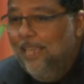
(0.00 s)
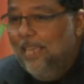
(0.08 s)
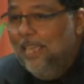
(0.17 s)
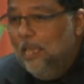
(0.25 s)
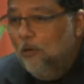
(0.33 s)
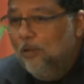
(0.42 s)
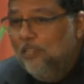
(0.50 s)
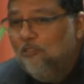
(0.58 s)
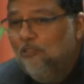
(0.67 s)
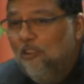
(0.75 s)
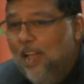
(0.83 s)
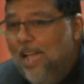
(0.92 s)
He was
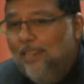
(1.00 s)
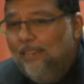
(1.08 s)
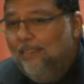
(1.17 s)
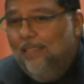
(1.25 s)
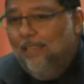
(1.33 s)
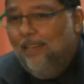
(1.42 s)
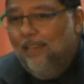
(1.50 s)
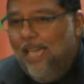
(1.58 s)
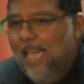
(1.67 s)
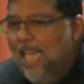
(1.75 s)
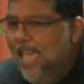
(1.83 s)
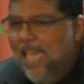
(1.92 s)
right there
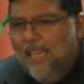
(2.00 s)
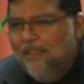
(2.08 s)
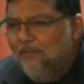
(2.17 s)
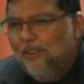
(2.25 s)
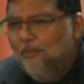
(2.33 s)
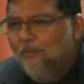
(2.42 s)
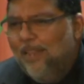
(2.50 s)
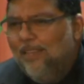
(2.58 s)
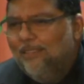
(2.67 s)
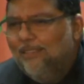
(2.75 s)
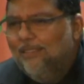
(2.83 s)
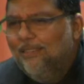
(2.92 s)
every
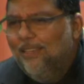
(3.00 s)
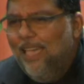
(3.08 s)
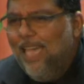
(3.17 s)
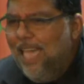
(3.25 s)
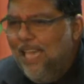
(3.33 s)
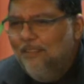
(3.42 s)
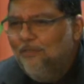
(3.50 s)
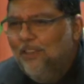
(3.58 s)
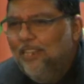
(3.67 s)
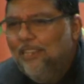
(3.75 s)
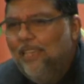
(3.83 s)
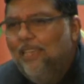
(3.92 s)
minute,
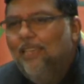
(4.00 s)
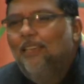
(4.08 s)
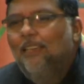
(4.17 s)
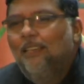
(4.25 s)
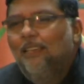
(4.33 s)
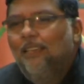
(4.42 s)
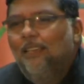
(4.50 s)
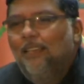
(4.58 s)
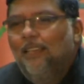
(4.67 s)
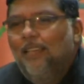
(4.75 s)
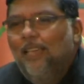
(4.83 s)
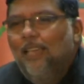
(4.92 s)
every day,
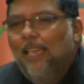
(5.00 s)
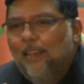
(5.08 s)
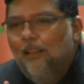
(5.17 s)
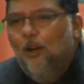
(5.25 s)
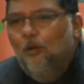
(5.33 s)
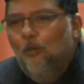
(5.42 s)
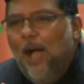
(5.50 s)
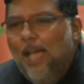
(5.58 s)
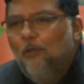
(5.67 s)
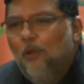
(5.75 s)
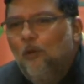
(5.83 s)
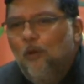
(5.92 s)

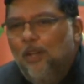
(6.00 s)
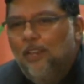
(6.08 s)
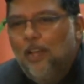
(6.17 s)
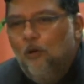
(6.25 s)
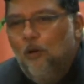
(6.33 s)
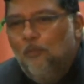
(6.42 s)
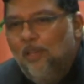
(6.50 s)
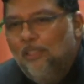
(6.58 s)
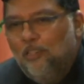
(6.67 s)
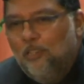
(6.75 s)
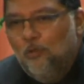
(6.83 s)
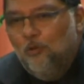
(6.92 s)
while we were in our
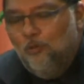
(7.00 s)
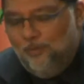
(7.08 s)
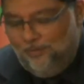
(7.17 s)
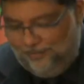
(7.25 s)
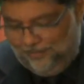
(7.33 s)
mother's womb.